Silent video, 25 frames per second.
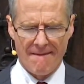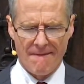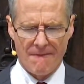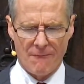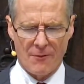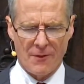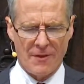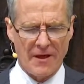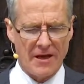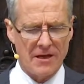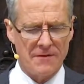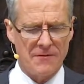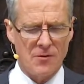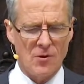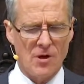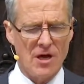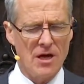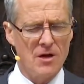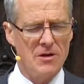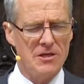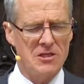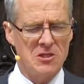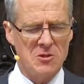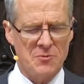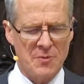We thank you for your
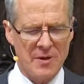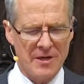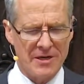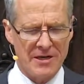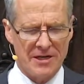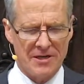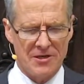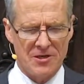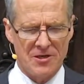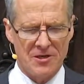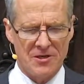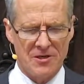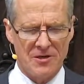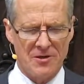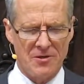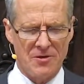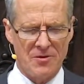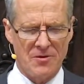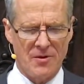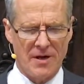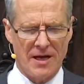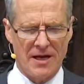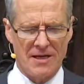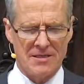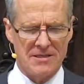Holy Spirit, who
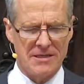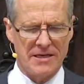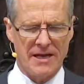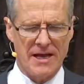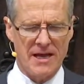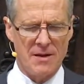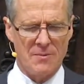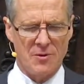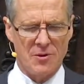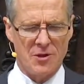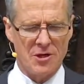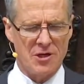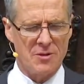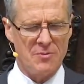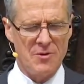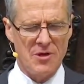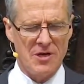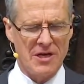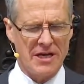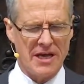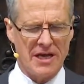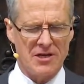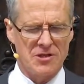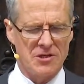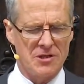has enabled the
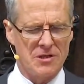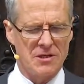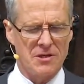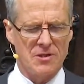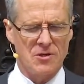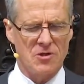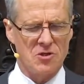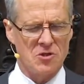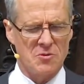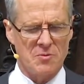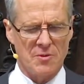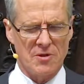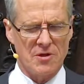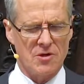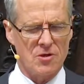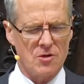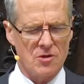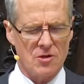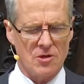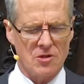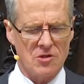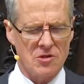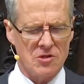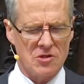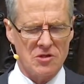communication of the gospel
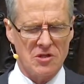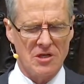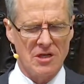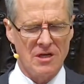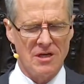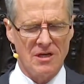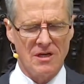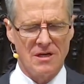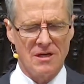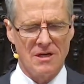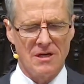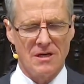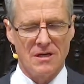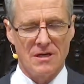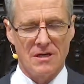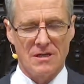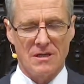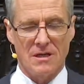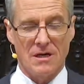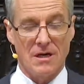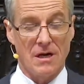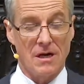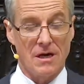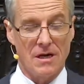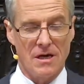across
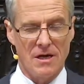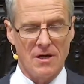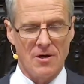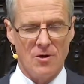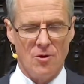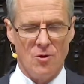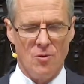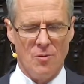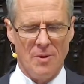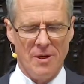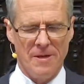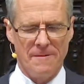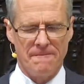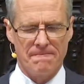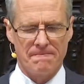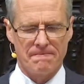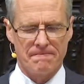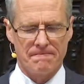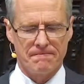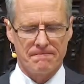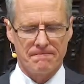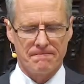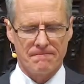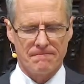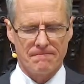the globe.
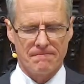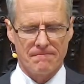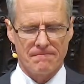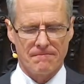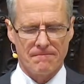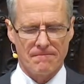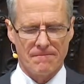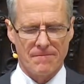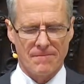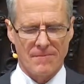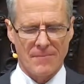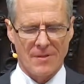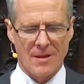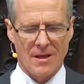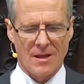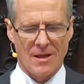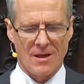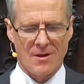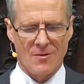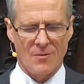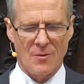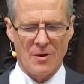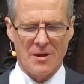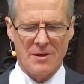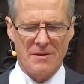
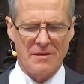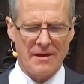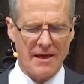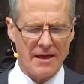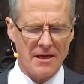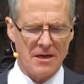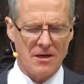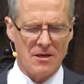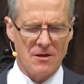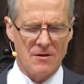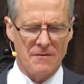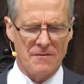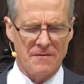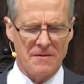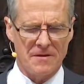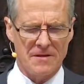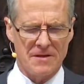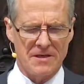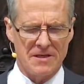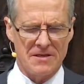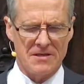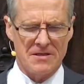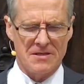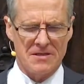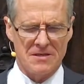We thank you for
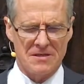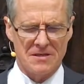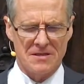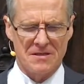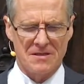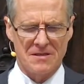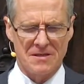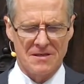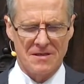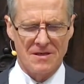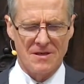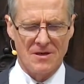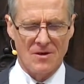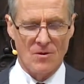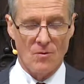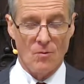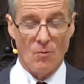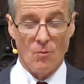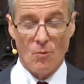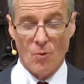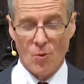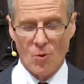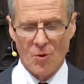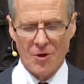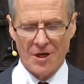this
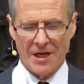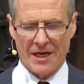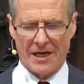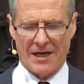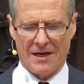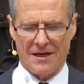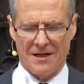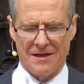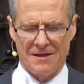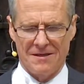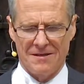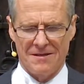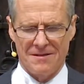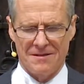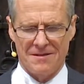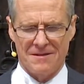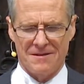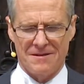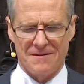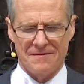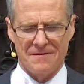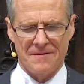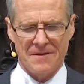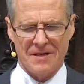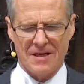warning
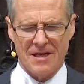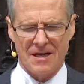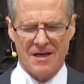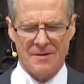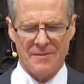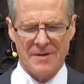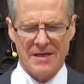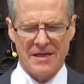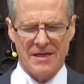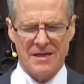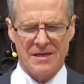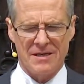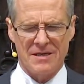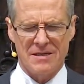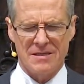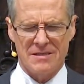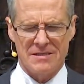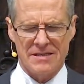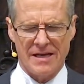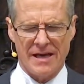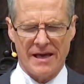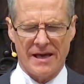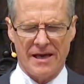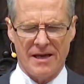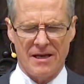of the coming
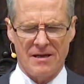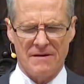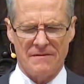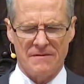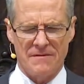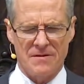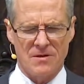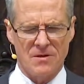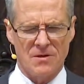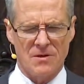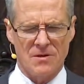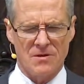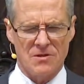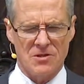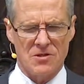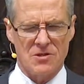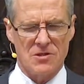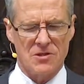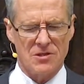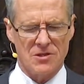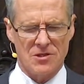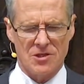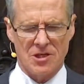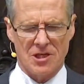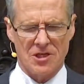day of God's
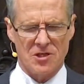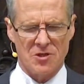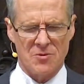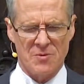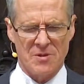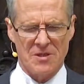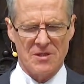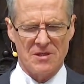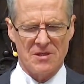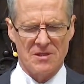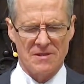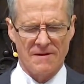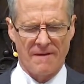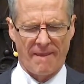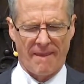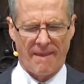judgment.